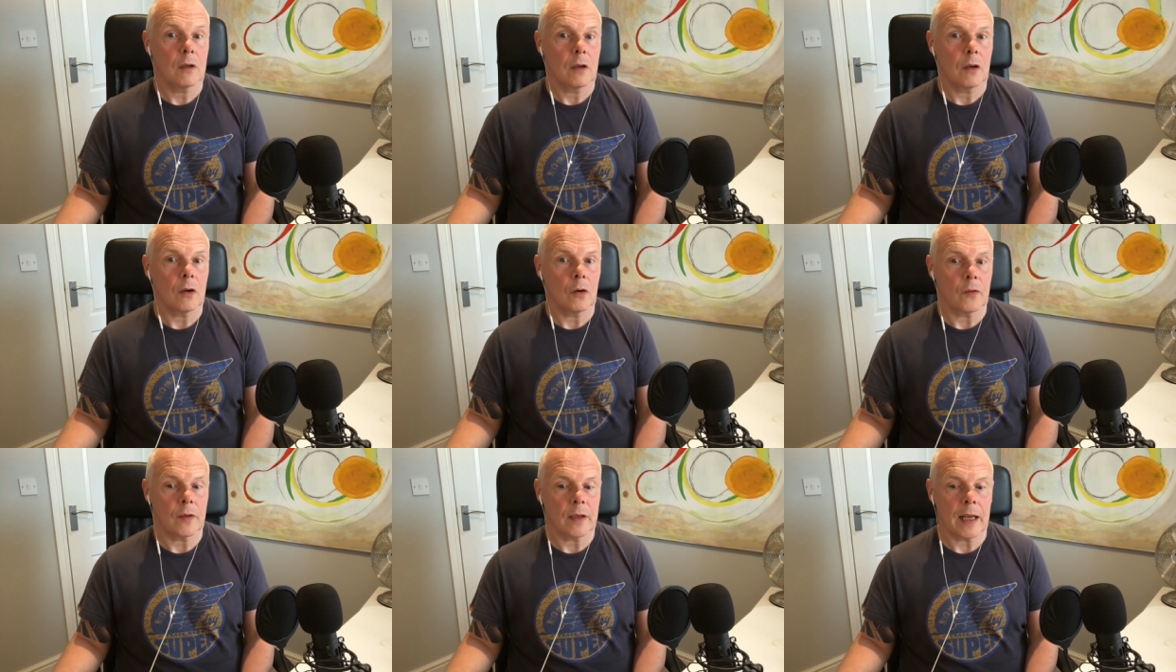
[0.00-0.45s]

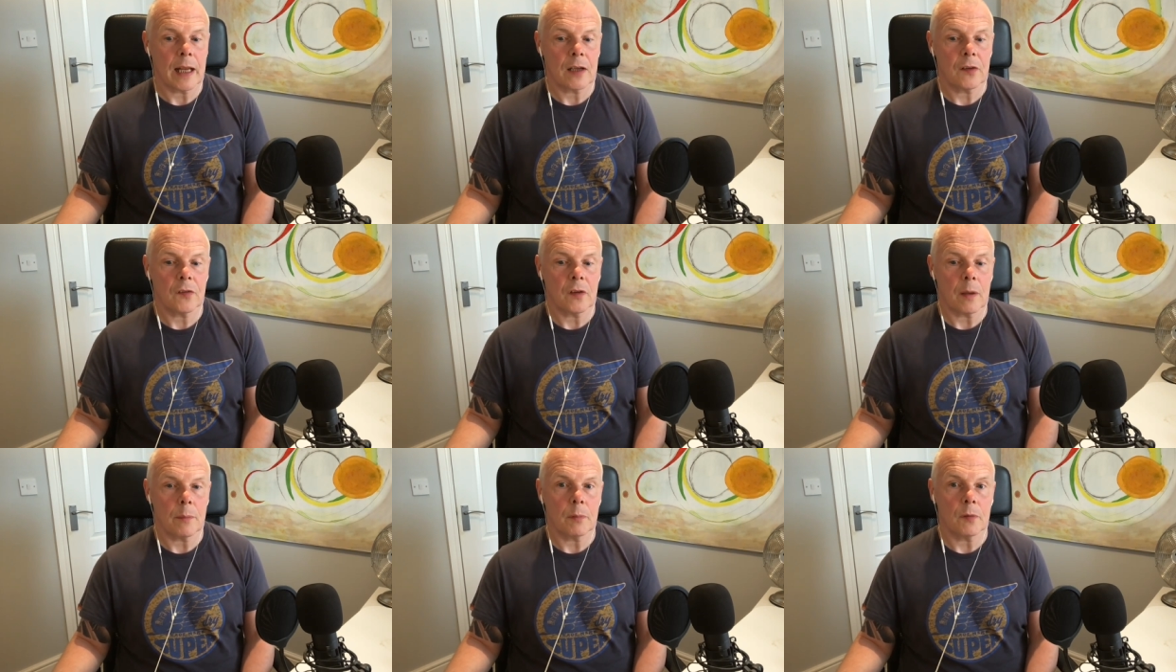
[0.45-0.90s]
on the
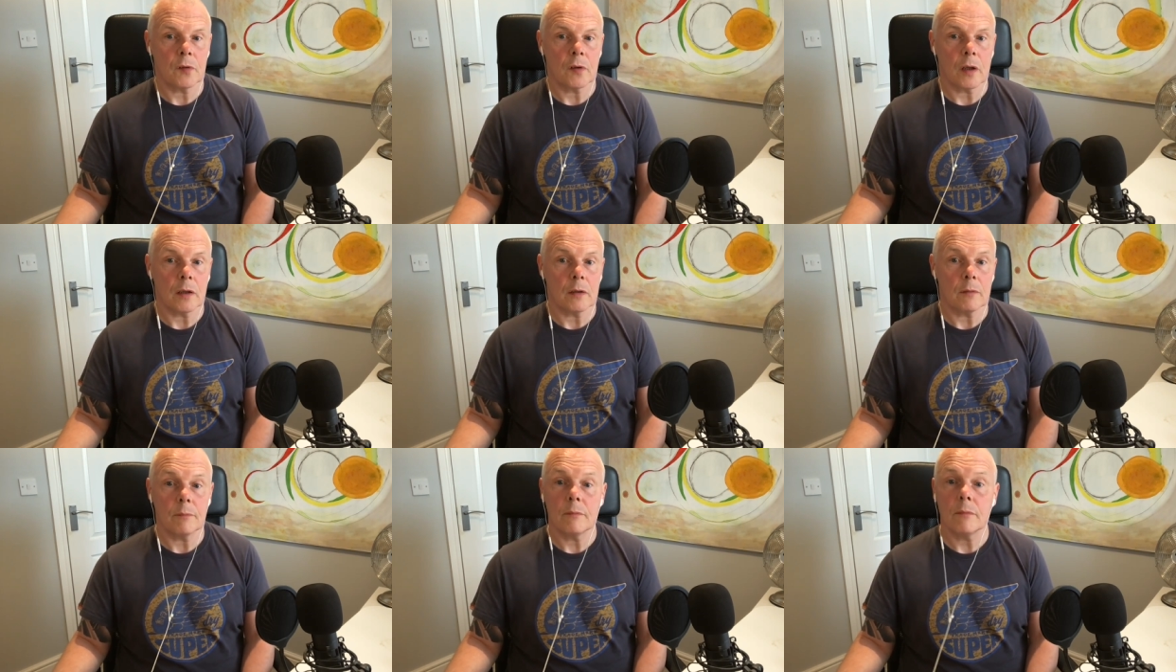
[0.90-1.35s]
next
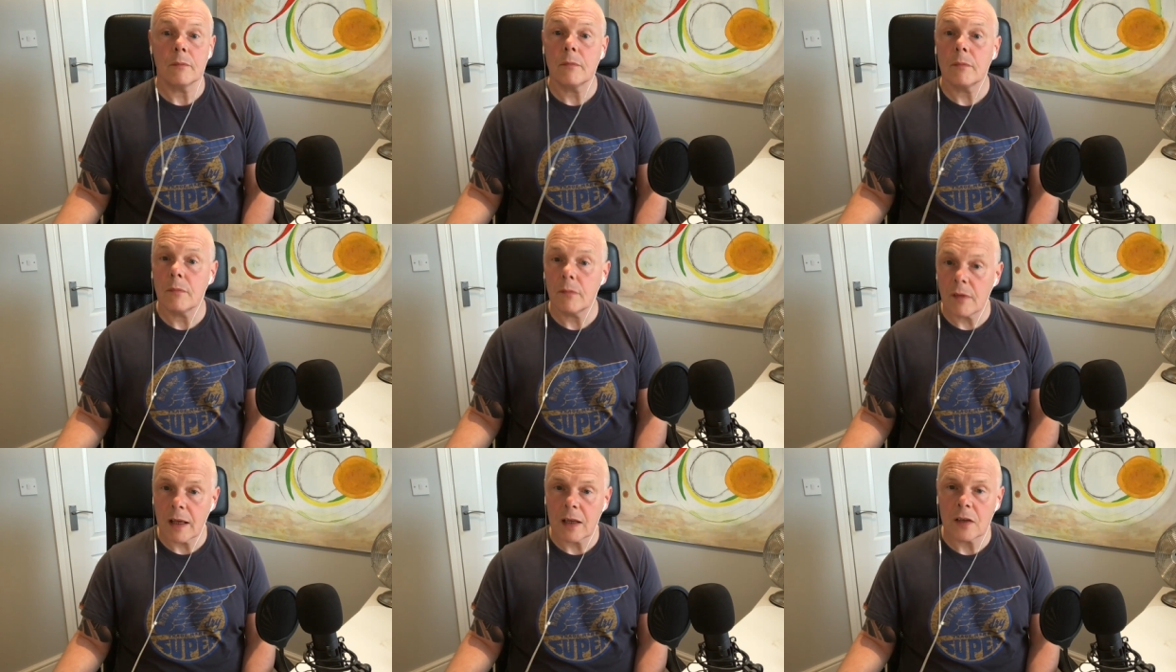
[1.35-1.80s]
episode.
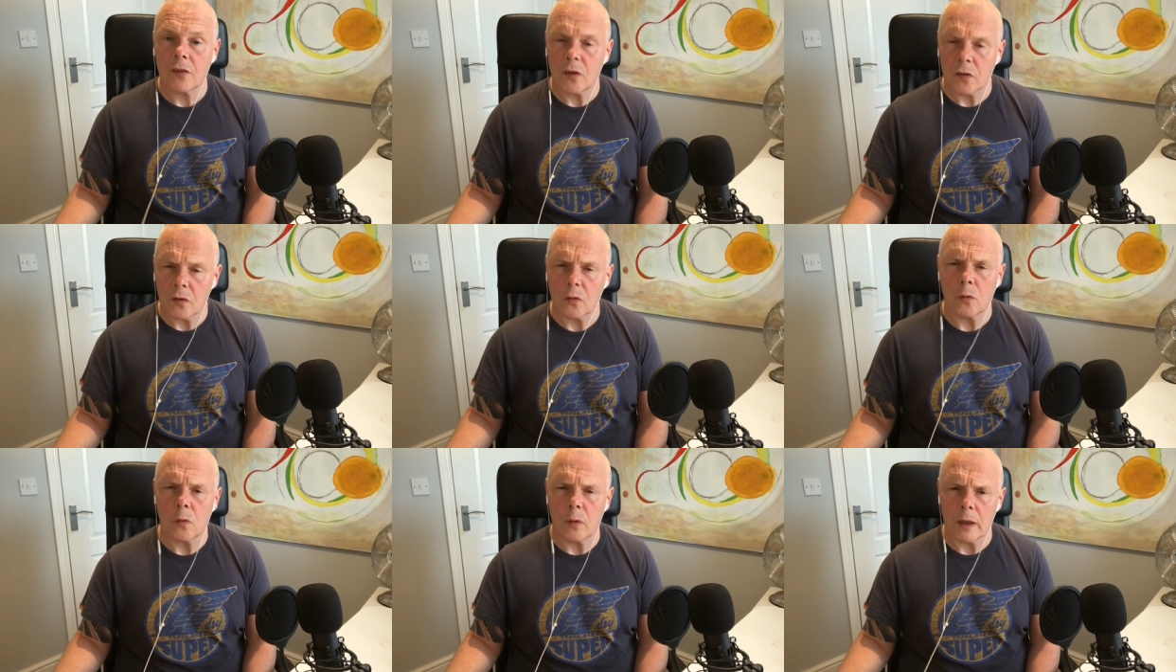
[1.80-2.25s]
Thanks
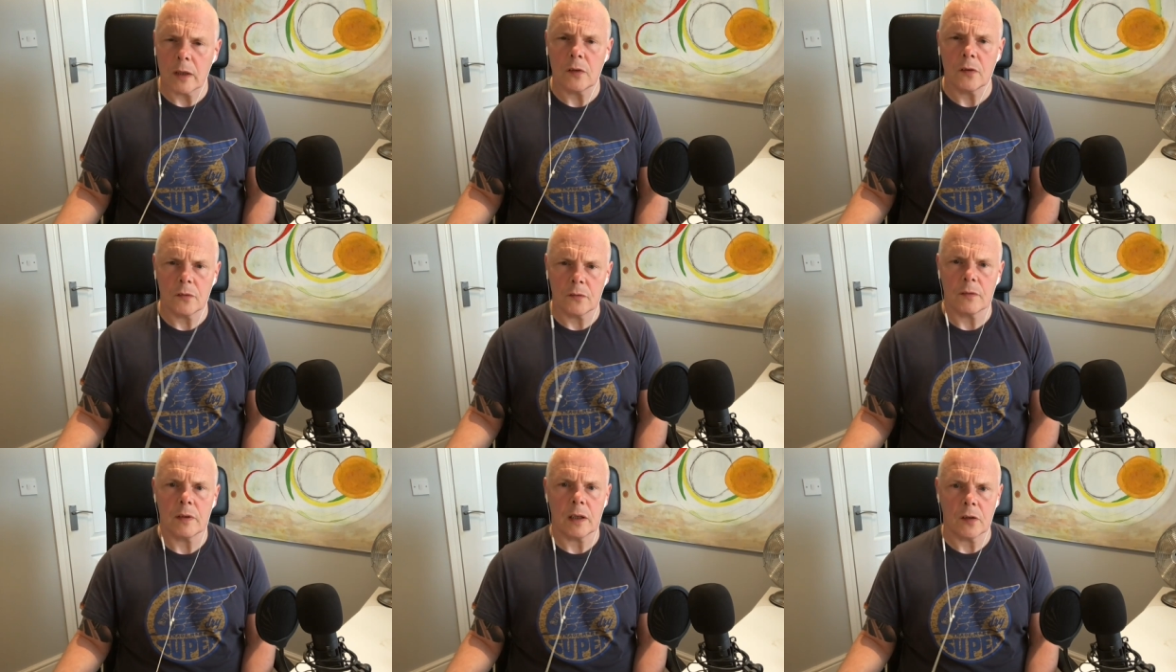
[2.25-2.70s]
as always
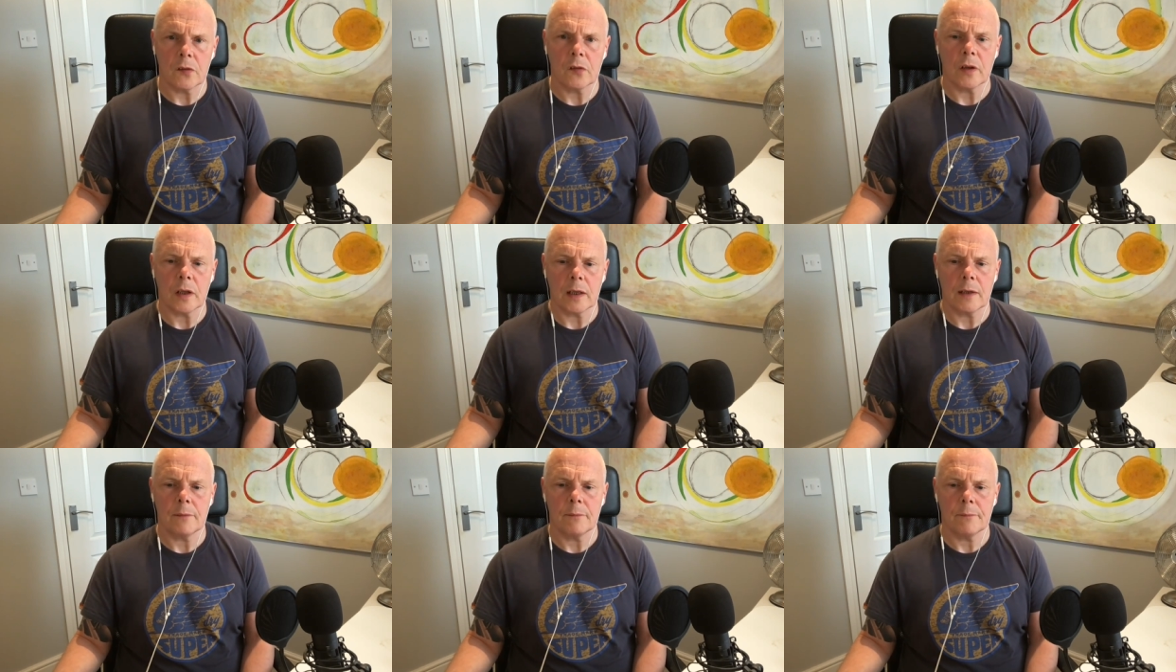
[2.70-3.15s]
for listening.